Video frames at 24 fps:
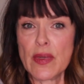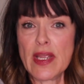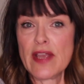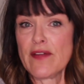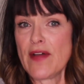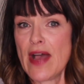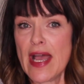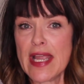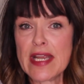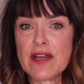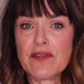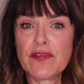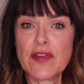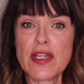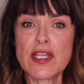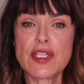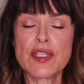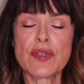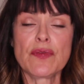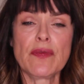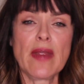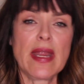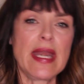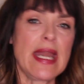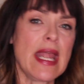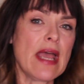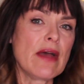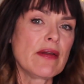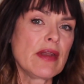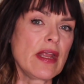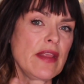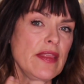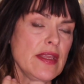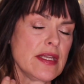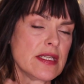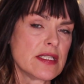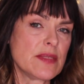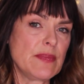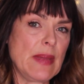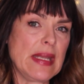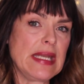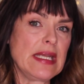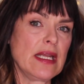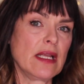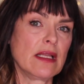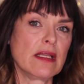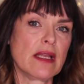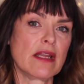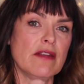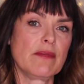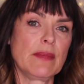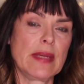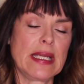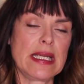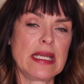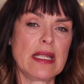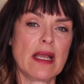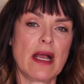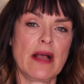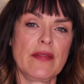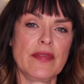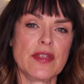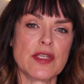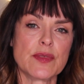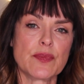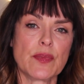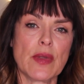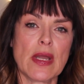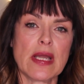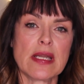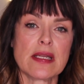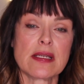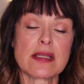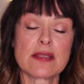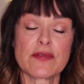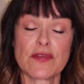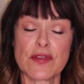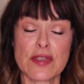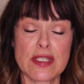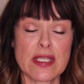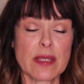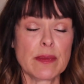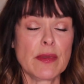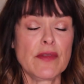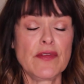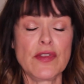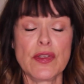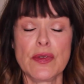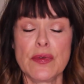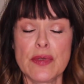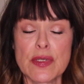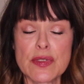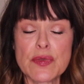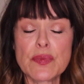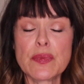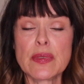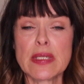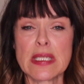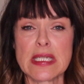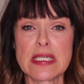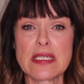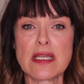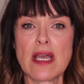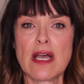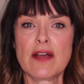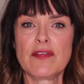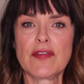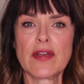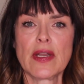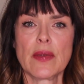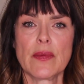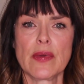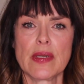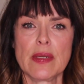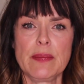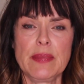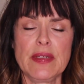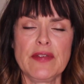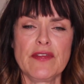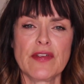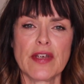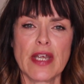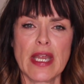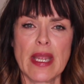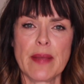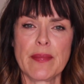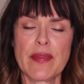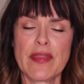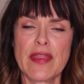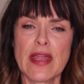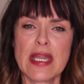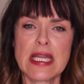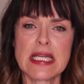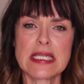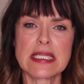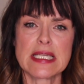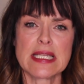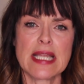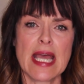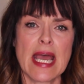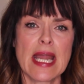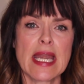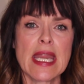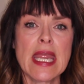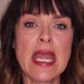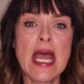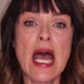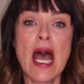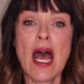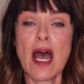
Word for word: We have high inflation right now, and I think spending a lot of money on these products for some of you is really tough. And I want to be very empathetic to that.